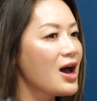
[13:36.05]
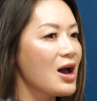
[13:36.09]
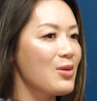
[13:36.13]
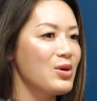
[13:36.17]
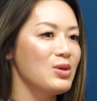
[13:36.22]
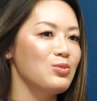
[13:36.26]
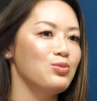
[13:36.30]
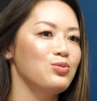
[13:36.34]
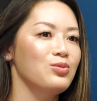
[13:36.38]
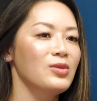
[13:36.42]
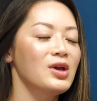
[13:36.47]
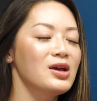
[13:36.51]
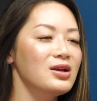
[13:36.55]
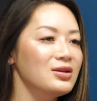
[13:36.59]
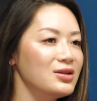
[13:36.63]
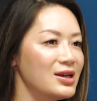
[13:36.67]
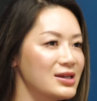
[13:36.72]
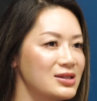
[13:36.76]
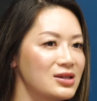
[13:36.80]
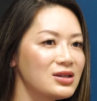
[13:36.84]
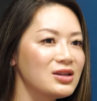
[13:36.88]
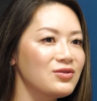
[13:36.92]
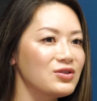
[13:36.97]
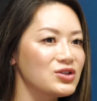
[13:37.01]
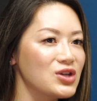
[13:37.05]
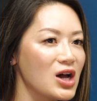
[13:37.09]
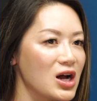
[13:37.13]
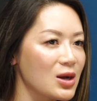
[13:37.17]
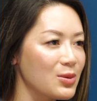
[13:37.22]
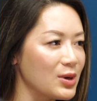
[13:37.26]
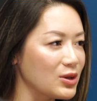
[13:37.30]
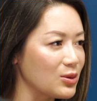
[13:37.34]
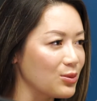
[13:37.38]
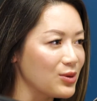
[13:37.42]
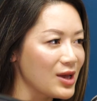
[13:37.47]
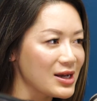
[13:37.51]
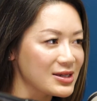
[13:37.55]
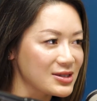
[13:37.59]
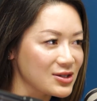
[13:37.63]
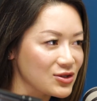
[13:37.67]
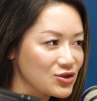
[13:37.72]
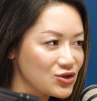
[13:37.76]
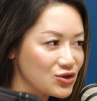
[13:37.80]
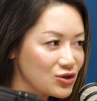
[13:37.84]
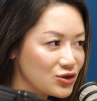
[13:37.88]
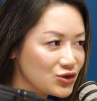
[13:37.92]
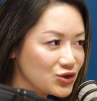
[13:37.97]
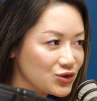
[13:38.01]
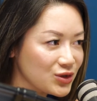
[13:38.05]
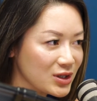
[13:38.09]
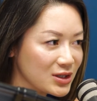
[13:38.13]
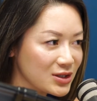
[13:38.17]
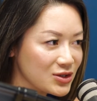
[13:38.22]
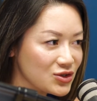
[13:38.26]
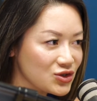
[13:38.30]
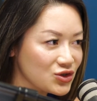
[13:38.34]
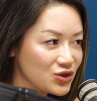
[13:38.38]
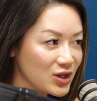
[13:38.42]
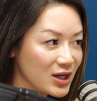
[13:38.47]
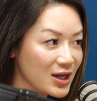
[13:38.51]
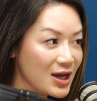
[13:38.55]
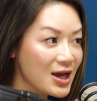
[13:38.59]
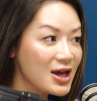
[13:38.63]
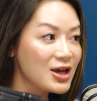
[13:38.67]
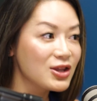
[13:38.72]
I mean, let's not even talk about the plastic surgery industry.